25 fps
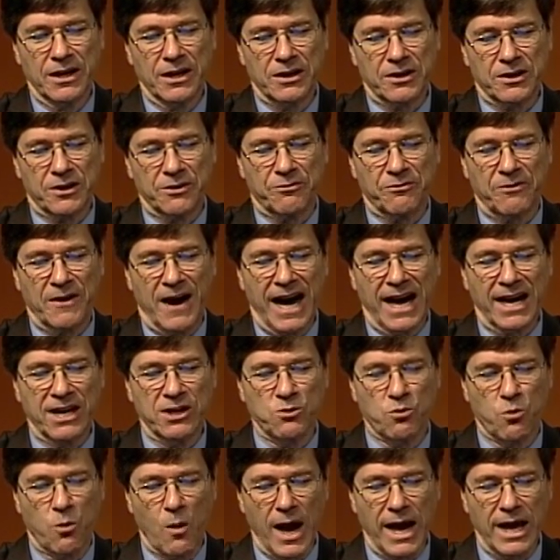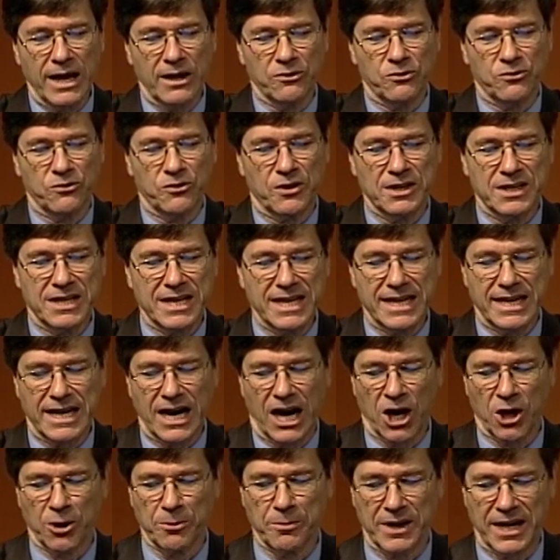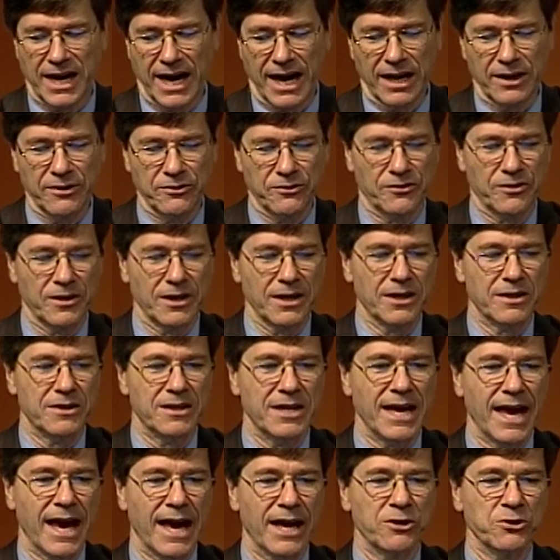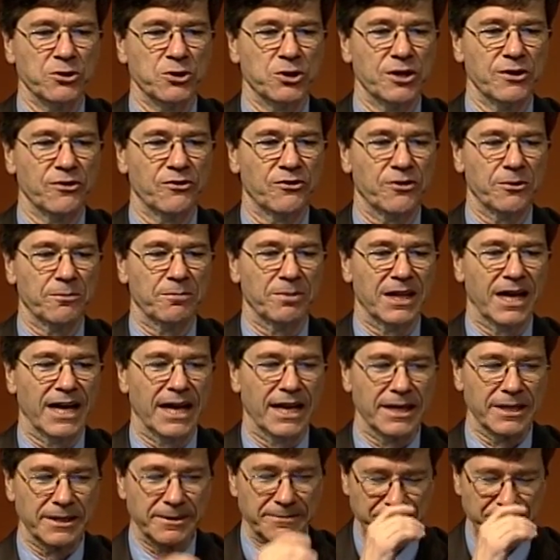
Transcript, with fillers: to find ways to decarbonize the energy supply.